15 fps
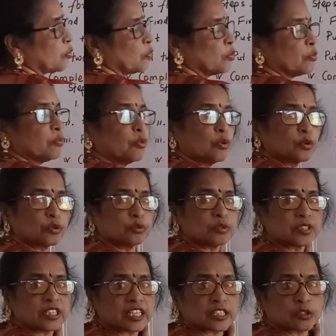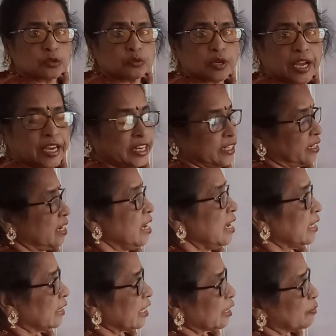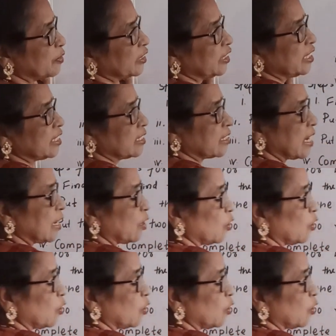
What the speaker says: 4, 4 to 6 to 8. That means this side